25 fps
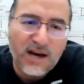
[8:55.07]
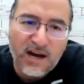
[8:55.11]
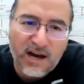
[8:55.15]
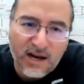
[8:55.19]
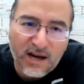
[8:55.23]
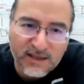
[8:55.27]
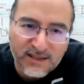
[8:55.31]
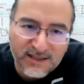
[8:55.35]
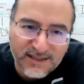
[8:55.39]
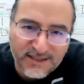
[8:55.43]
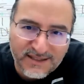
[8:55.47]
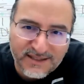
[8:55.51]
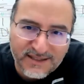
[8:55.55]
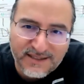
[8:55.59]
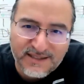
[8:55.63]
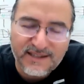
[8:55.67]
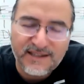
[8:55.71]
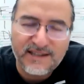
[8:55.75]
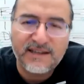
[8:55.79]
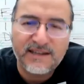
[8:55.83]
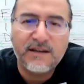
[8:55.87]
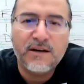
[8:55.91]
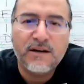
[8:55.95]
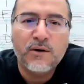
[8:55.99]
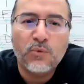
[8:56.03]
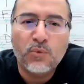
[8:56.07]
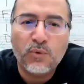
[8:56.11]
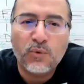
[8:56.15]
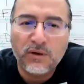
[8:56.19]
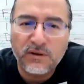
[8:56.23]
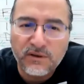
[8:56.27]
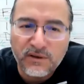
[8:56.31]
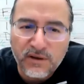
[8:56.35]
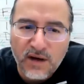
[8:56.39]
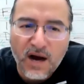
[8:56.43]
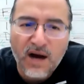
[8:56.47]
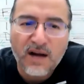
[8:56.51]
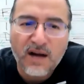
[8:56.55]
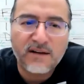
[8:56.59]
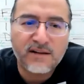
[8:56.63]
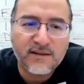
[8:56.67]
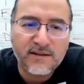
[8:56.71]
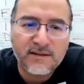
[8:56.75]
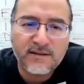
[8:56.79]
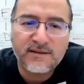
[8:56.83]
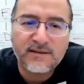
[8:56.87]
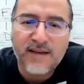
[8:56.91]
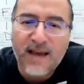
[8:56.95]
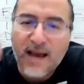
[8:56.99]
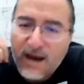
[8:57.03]
a C will not
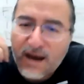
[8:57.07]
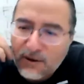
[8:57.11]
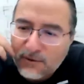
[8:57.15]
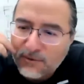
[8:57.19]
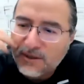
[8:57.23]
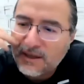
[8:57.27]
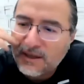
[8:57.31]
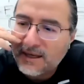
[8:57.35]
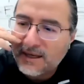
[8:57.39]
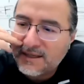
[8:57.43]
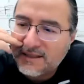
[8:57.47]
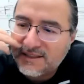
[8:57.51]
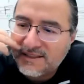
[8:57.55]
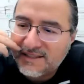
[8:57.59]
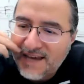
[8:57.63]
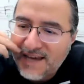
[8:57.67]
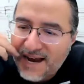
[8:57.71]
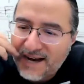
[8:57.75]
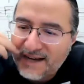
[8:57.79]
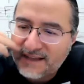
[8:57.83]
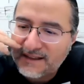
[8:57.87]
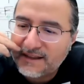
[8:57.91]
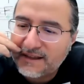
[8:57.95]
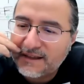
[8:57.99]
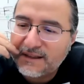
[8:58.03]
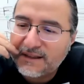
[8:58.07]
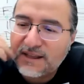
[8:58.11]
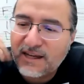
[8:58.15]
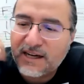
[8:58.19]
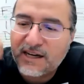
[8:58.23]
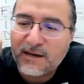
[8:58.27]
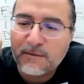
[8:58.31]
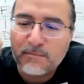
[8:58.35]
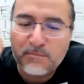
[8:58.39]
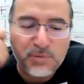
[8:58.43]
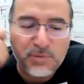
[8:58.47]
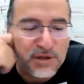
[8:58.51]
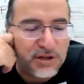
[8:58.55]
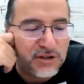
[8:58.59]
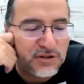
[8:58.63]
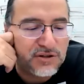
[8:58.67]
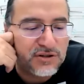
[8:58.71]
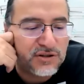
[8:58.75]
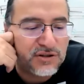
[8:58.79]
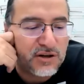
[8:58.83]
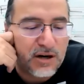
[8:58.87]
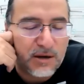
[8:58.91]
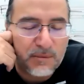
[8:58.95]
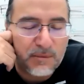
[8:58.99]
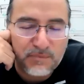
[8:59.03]
sound exactly like a B
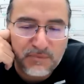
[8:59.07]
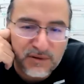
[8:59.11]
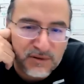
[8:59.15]
sharp.